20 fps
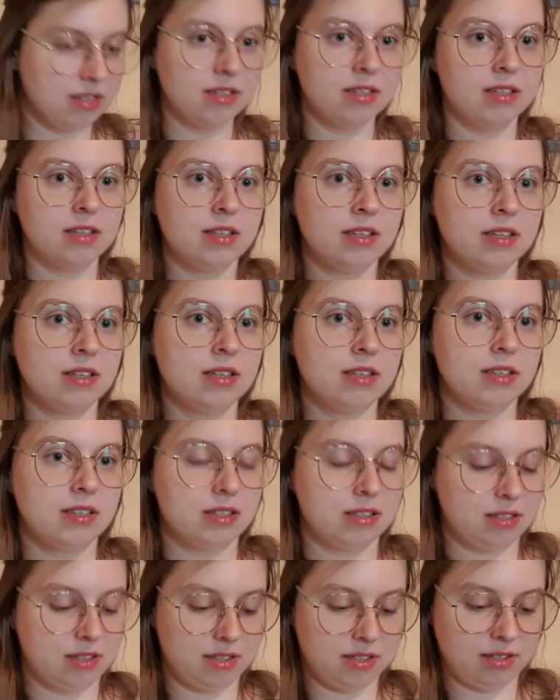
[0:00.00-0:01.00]

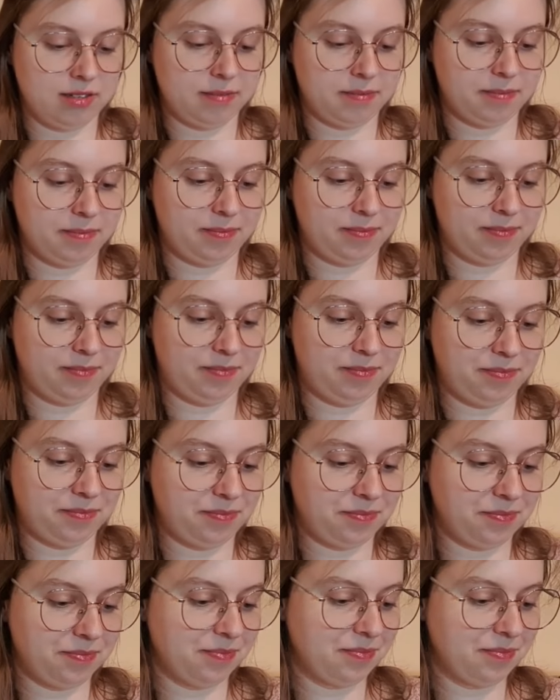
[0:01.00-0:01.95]
No one is speaking in this clip.